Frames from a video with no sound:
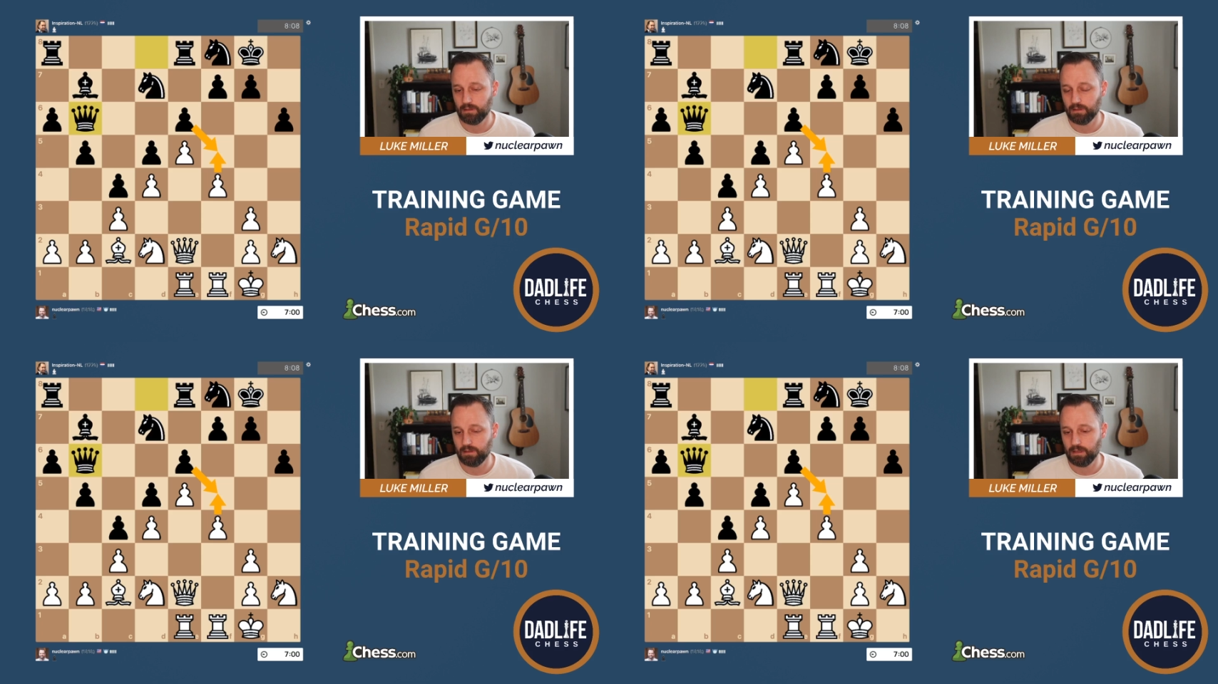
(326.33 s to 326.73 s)

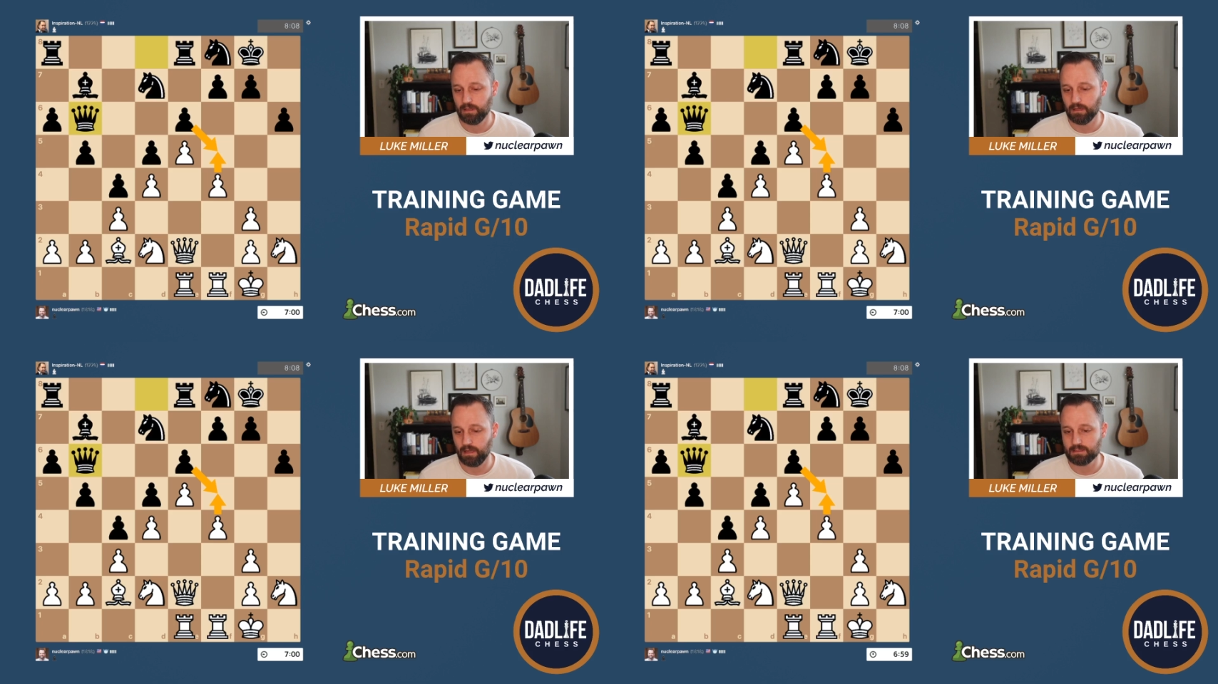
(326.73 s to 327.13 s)

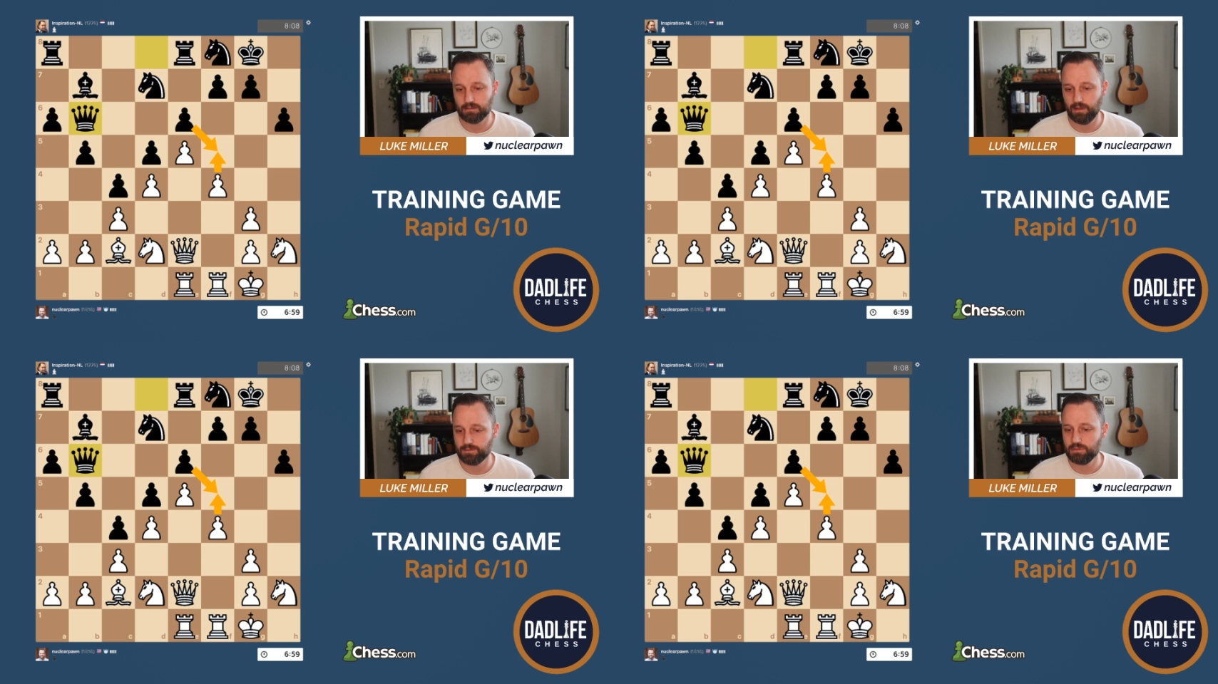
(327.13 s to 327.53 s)
And I still
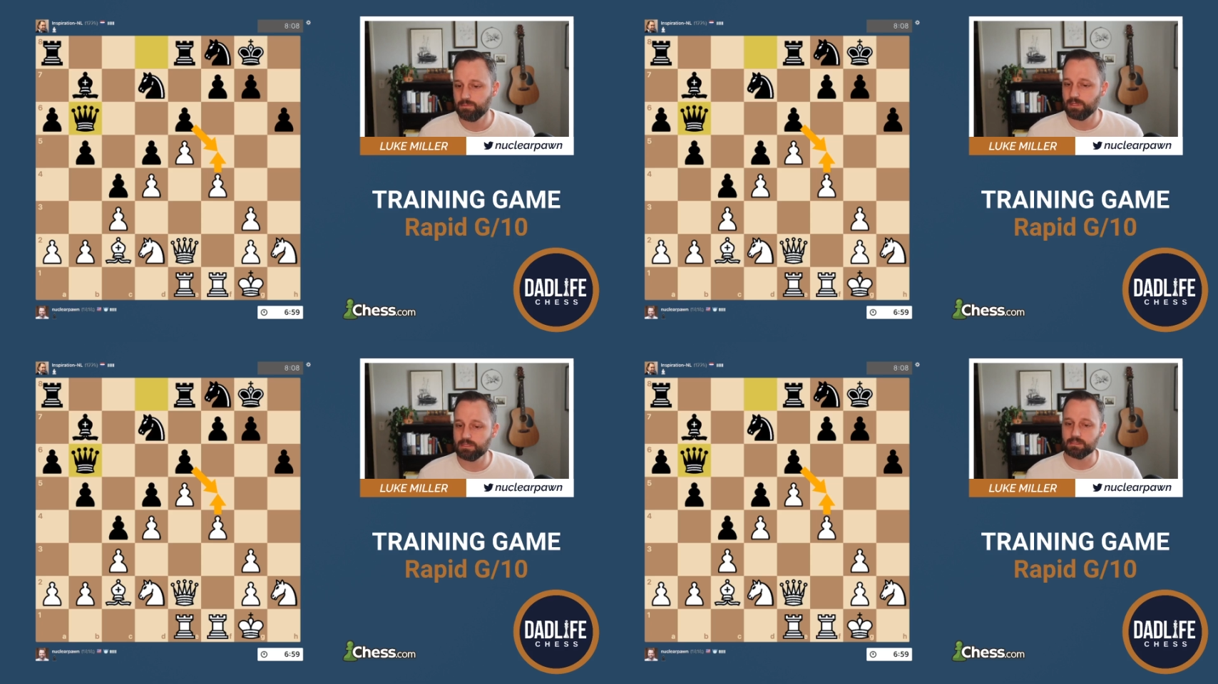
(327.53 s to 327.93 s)
have two
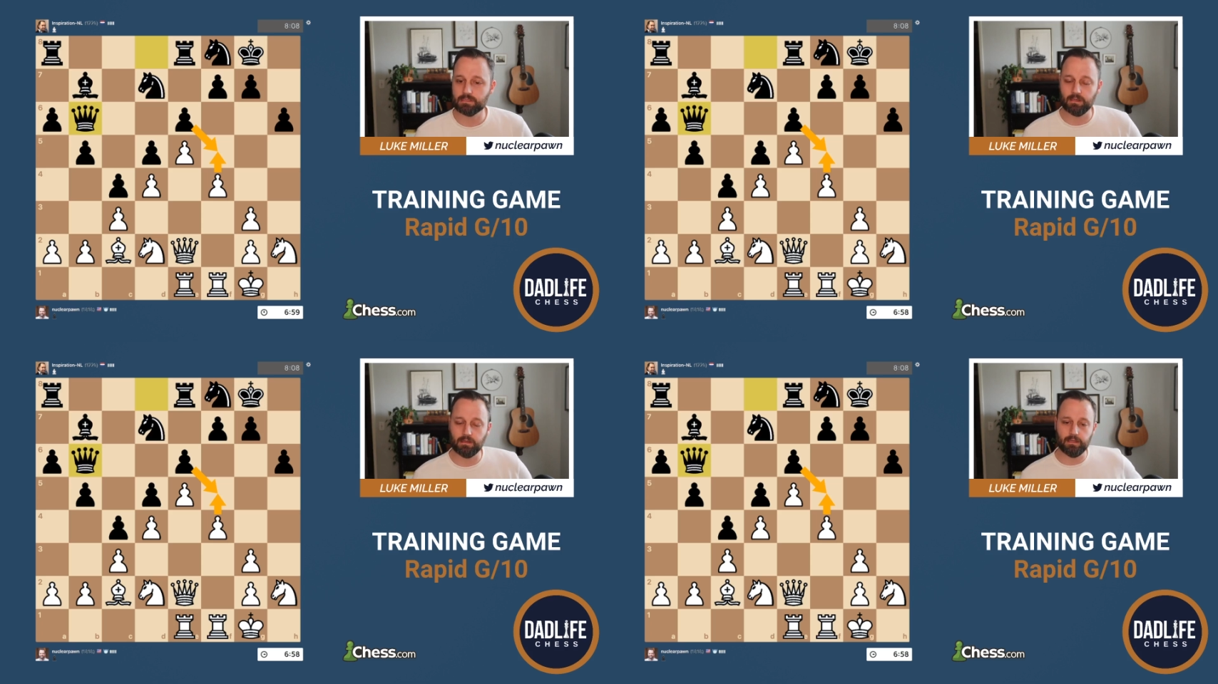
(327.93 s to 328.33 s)
pieces
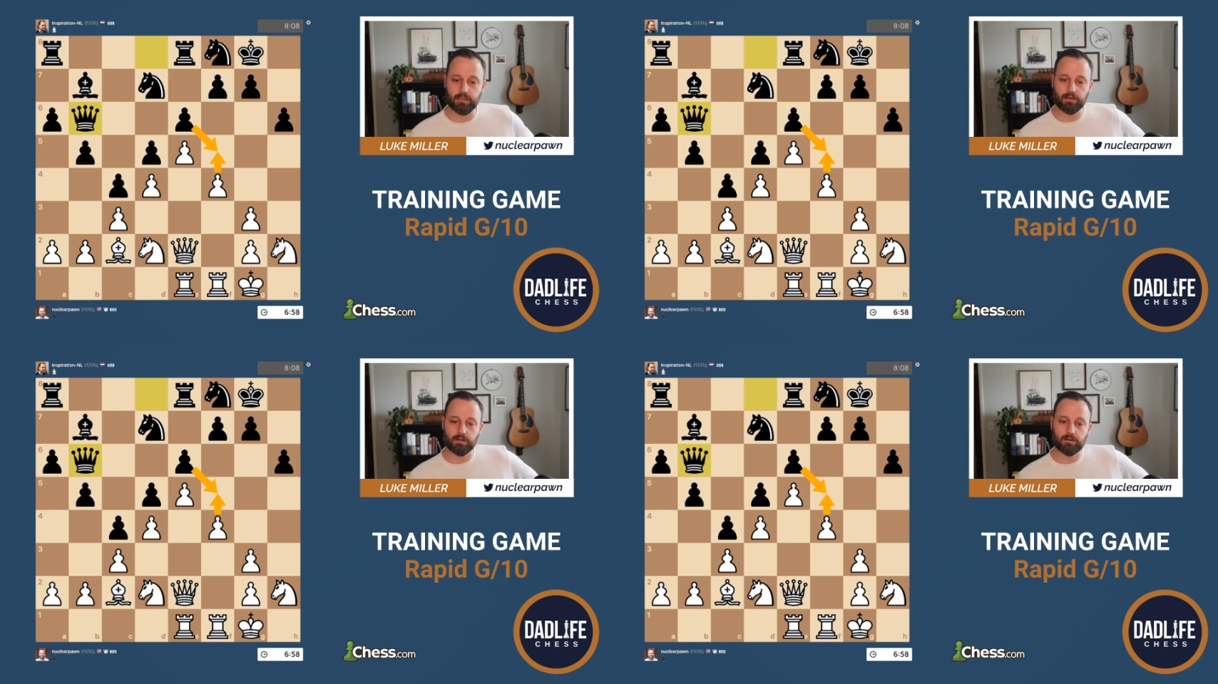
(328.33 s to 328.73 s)

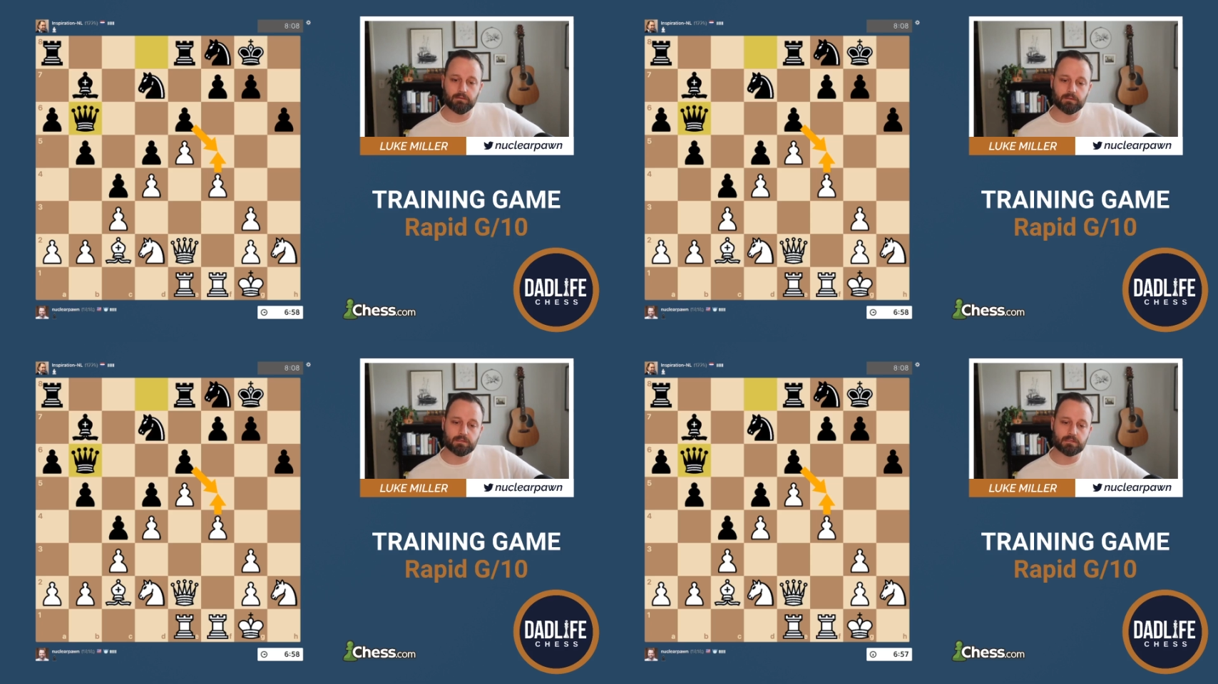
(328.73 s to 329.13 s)
here.
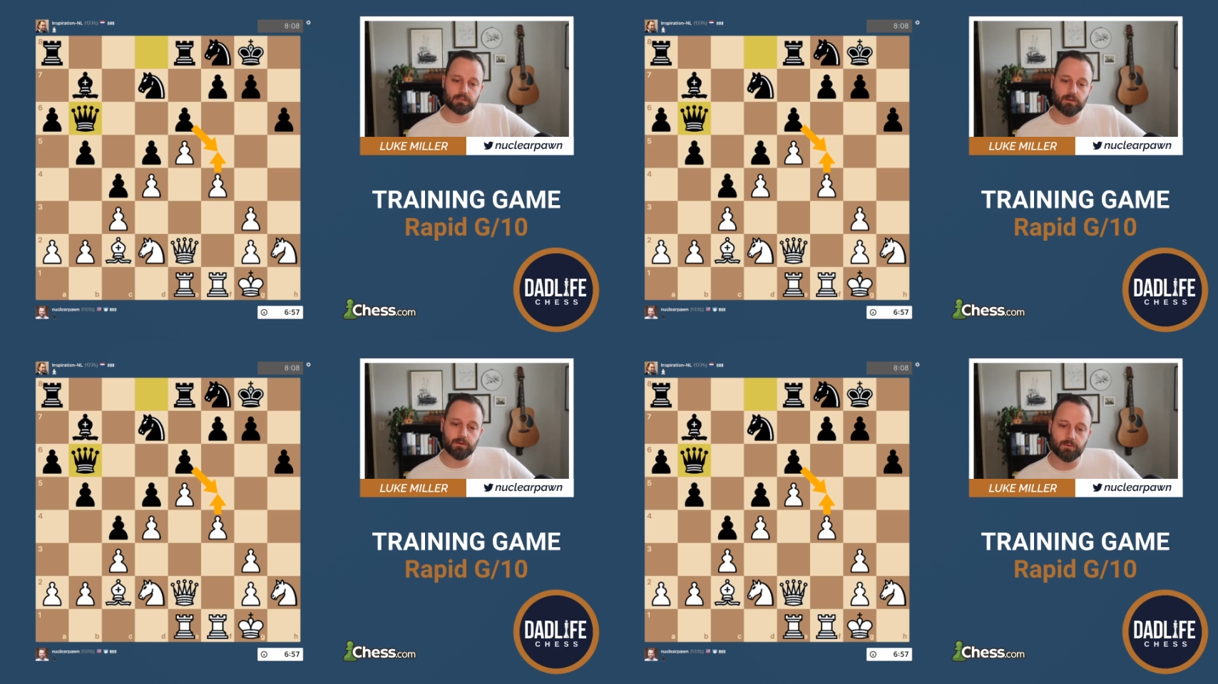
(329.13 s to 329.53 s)

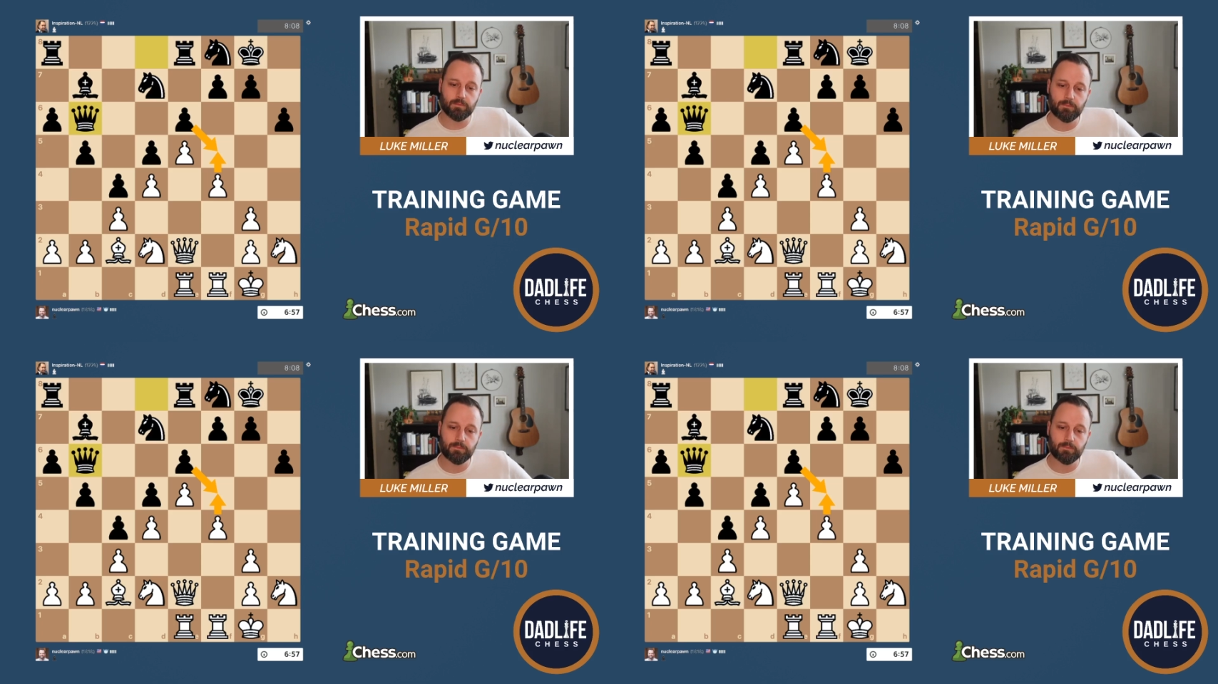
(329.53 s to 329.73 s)
So...